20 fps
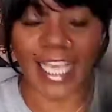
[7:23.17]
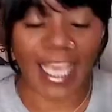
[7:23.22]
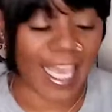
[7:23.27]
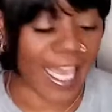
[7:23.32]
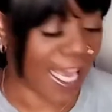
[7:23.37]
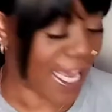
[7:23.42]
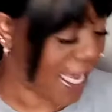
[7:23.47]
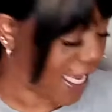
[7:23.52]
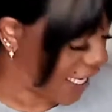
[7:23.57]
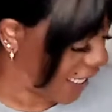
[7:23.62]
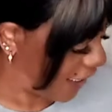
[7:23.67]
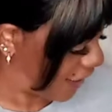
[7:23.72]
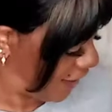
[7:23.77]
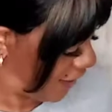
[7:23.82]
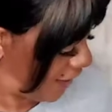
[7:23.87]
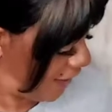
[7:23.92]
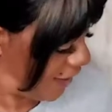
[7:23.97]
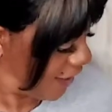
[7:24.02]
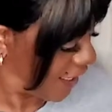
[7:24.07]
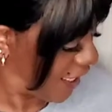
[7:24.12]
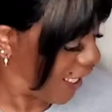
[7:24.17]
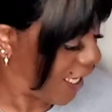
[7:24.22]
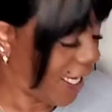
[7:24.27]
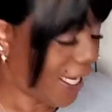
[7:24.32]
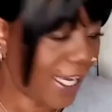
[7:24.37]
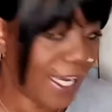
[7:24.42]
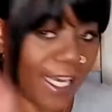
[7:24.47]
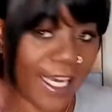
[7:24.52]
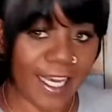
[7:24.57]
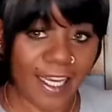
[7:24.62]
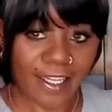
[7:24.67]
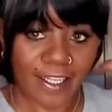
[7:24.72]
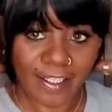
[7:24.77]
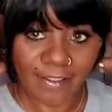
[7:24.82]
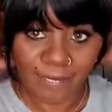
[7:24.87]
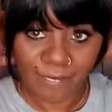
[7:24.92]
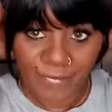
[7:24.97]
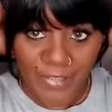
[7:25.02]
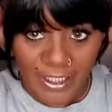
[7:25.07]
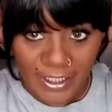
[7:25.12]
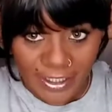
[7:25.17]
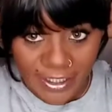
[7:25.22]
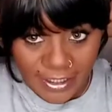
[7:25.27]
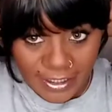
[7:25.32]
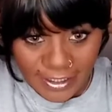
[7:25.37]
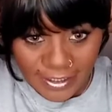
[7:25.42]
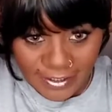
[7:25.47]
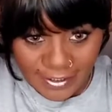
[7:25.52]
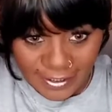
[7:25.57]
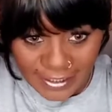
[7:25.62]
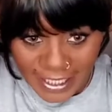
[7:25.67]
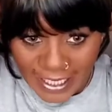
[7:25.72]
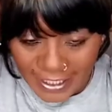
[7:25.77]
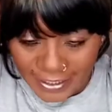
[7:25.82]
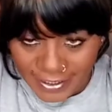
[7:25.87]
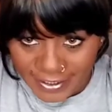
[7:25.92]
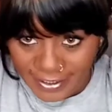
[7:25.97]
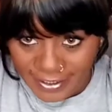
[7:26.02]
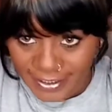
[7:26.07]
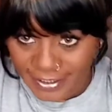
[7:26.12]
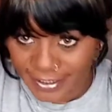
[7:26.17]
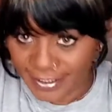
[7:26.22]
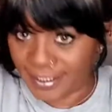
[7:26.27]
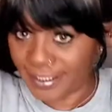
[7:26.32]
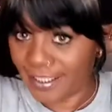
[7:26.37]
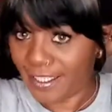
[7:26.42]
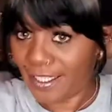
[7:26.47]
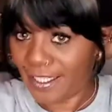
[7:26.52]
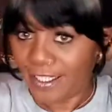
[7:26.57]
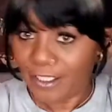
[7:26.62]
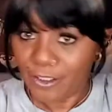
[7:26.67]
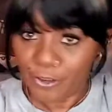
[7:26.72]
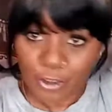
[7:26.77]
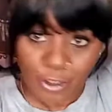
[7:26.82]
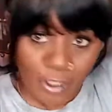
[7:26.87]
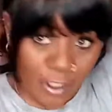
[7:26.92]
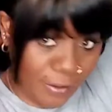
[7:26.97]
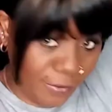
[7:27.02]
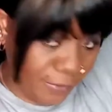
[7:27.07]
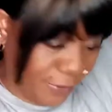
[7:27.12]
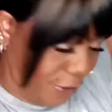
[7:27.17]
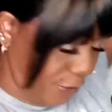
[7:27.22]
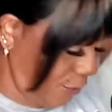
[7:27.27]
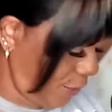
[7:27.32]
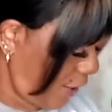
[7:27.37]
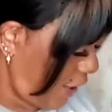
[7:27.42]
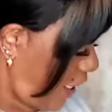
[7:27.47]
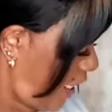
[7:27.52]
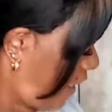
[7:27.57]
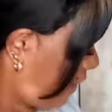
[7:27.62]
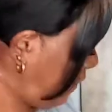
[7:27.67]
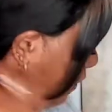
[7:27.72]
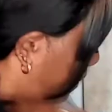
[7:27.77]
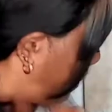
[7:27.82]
that? How convenient is that? She also did have